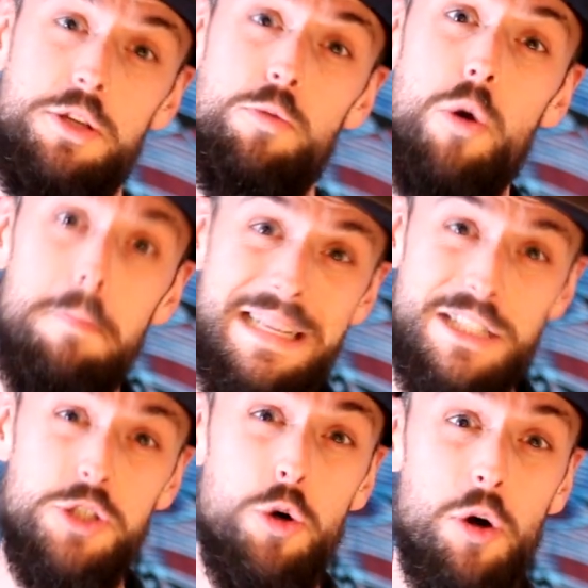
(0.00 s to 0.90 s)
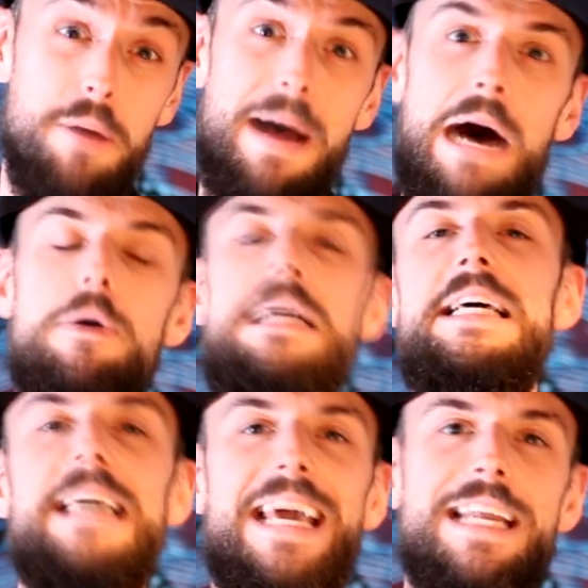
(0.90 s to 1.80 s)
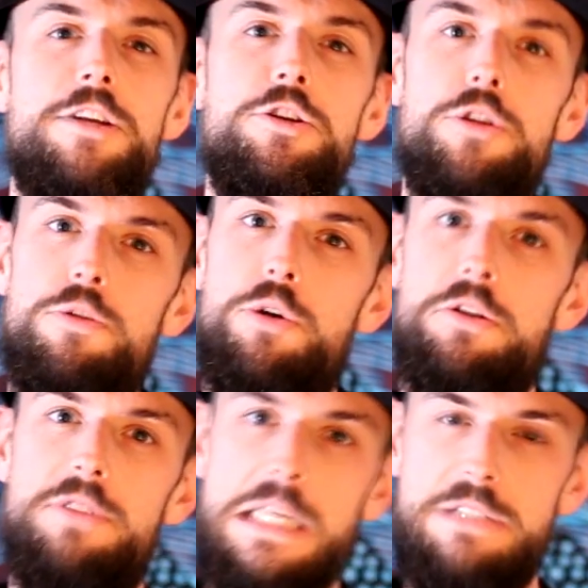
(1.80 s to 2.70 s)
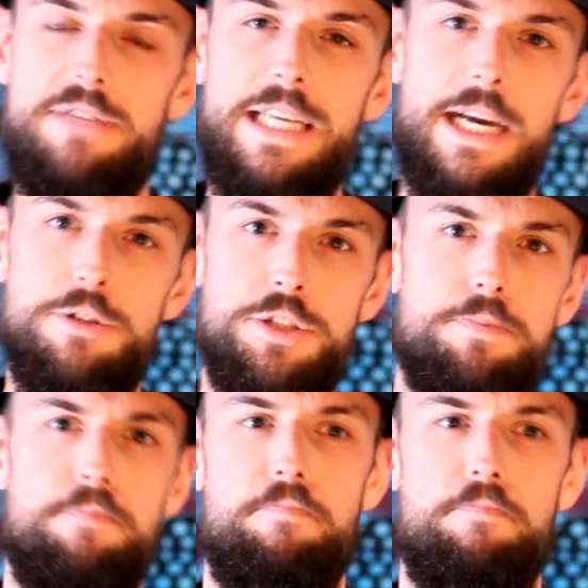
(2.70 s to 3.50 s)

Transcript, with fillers: you want me to talk about in another one of these videos.